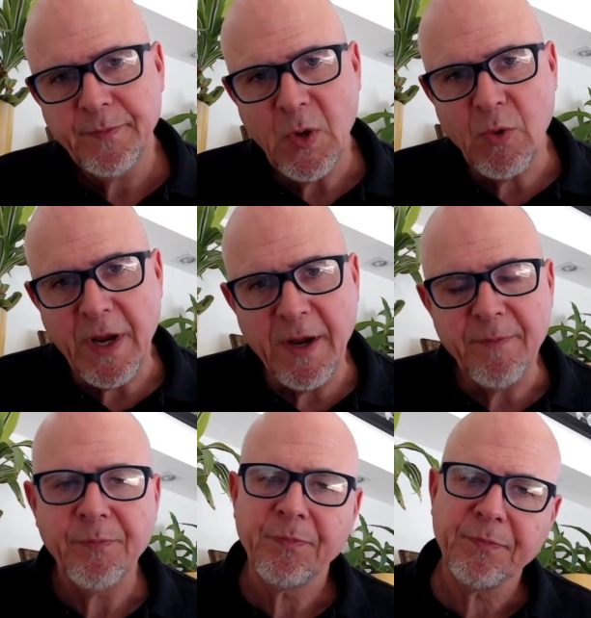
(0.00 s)

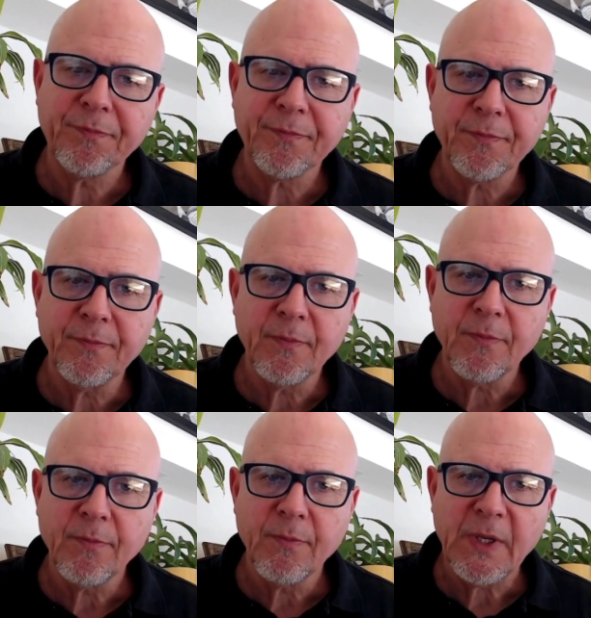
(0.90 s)
Okay.
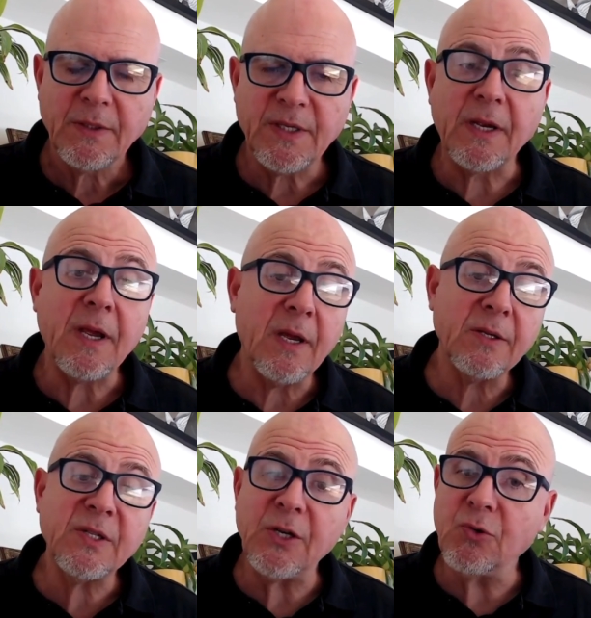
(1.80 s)
Take care.
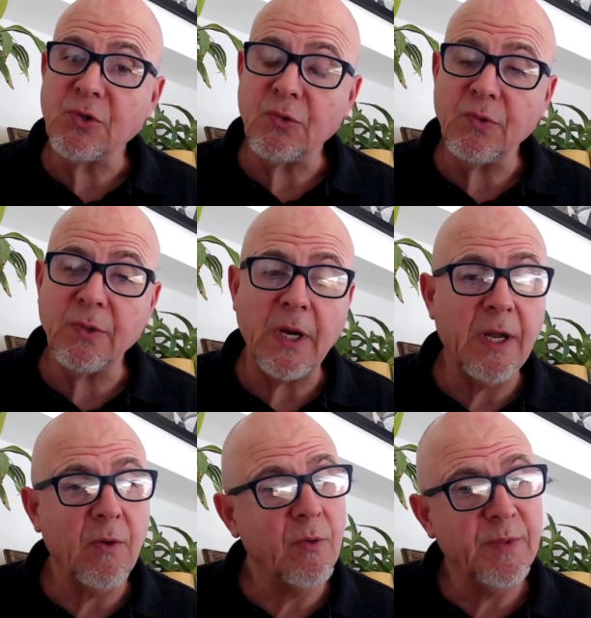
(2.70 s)
See you soon.
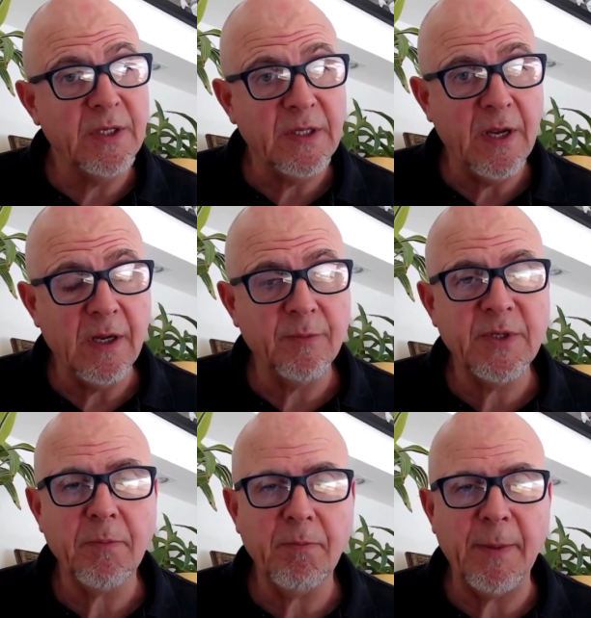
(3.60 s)
I hope this helped.